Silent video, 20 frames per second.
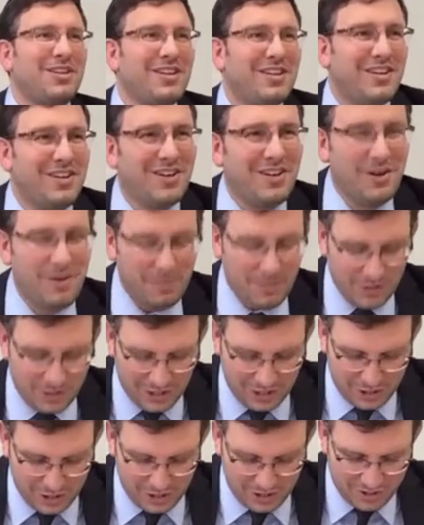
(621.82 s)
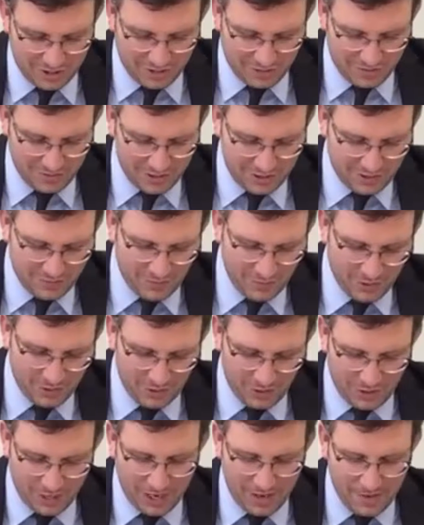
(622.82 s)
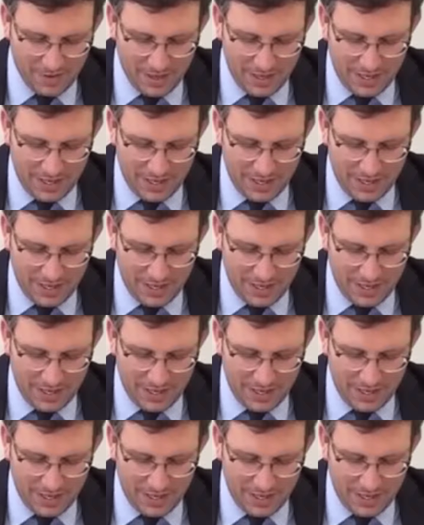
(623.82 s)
Shavuot. Okay.